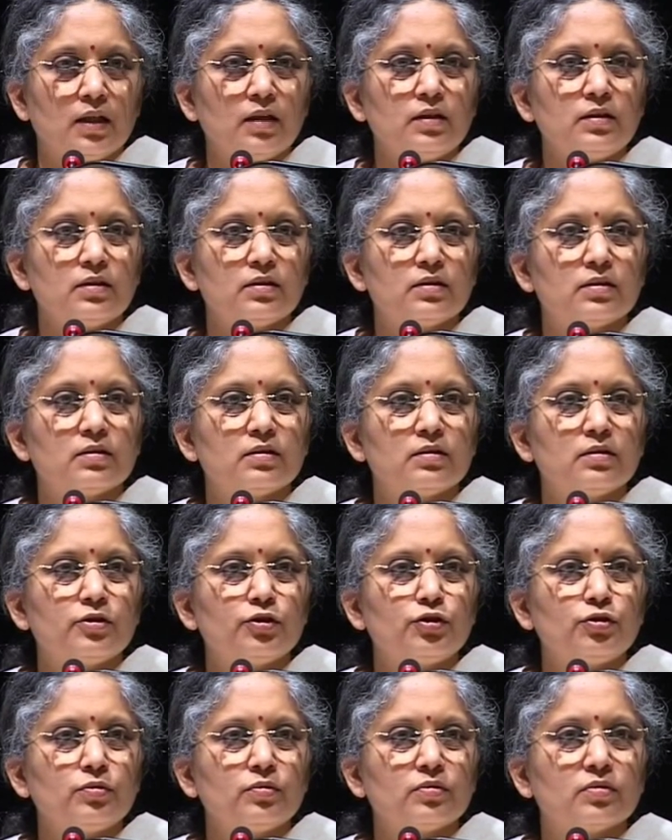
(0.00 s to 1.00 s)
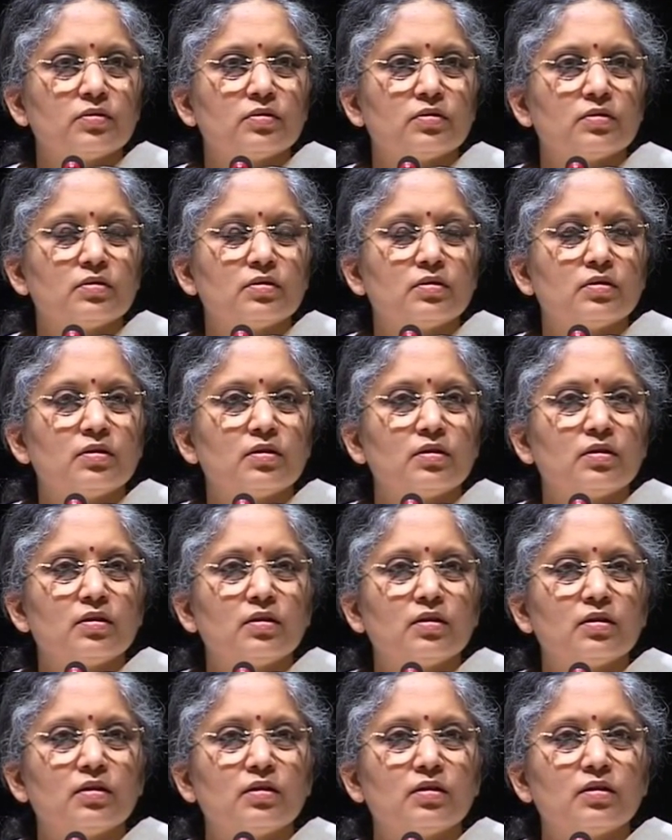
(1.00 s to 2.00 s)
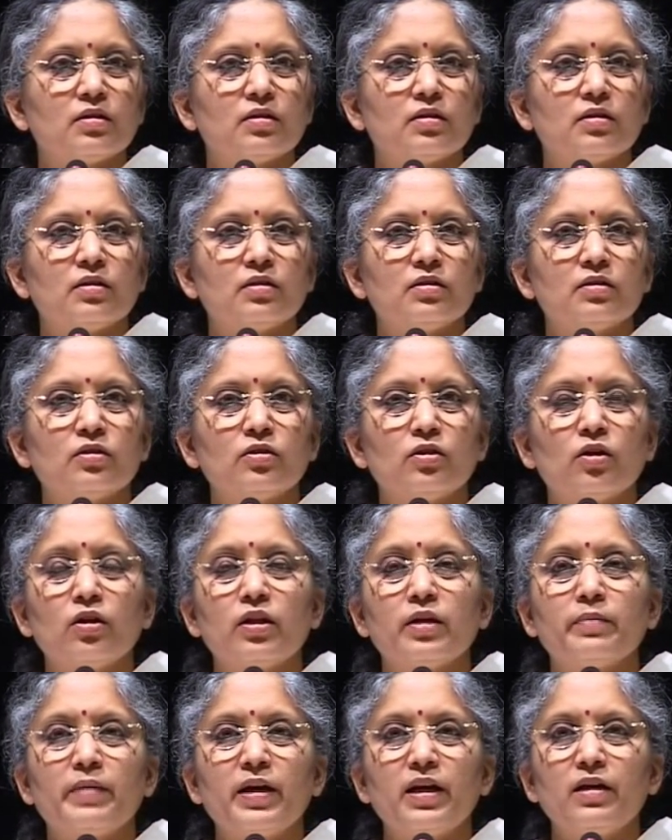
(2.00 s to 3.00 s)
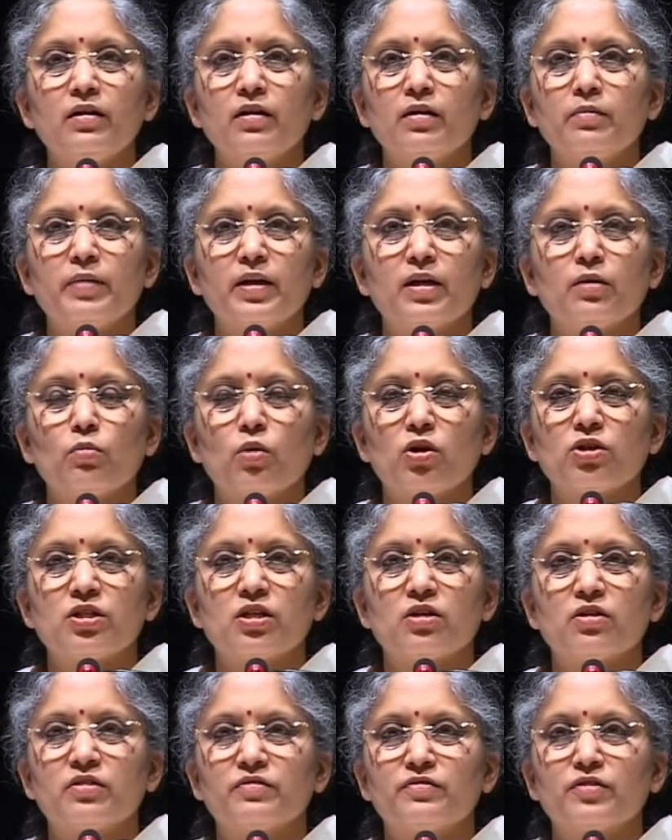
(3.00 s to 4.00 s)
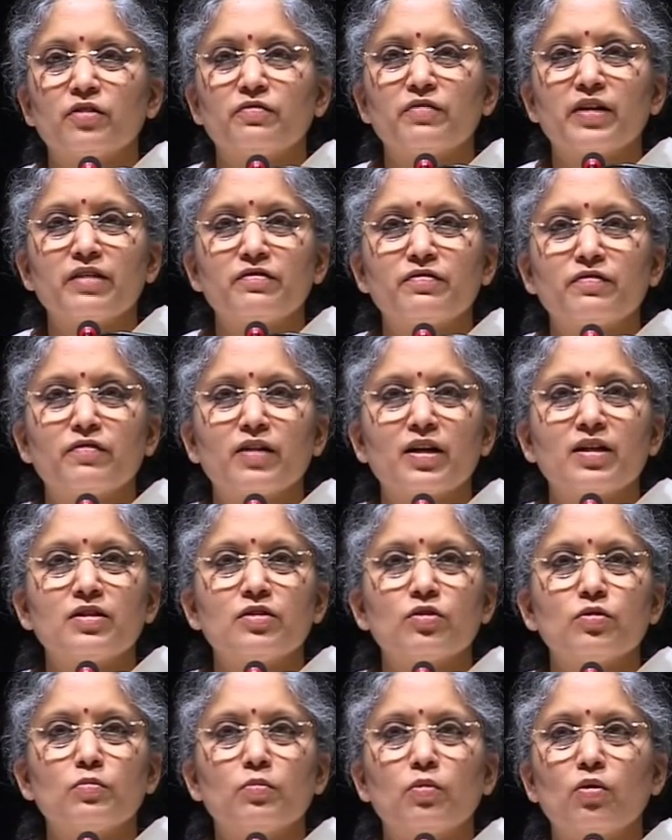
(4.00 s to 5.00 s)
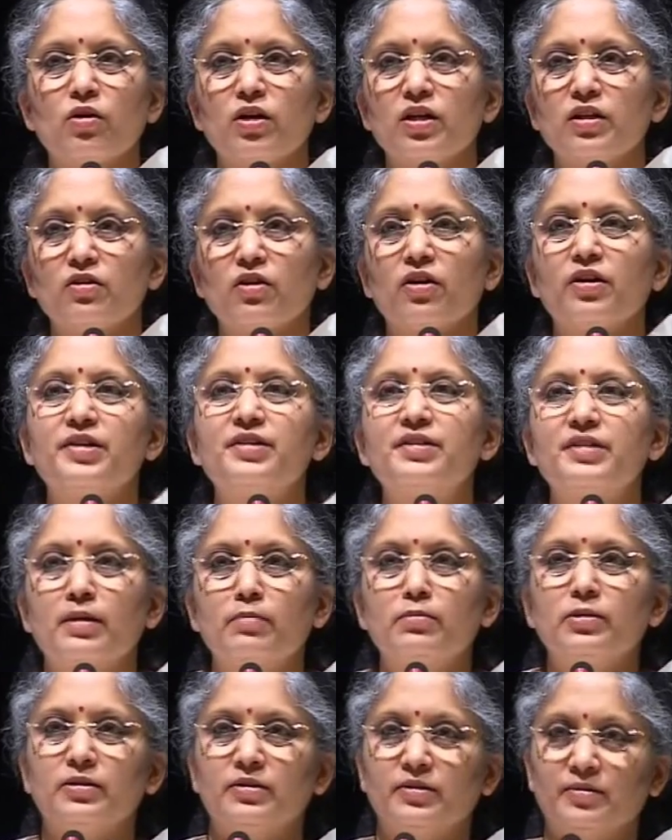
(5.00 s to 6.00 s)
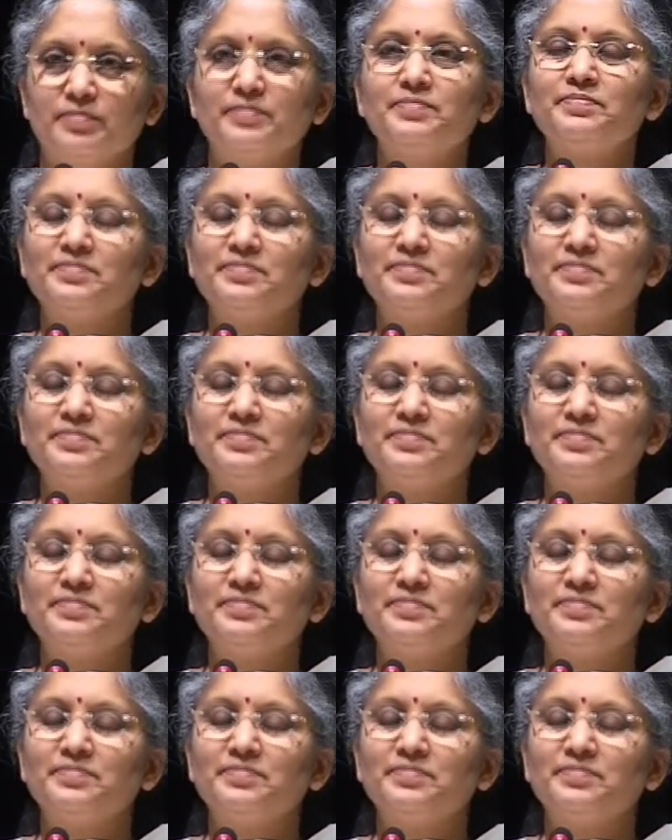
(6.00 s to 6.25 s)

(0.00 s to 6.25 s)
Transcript: Yes, it's true. So all the men here better watch out. If your wife finds you boring, you're in trouble.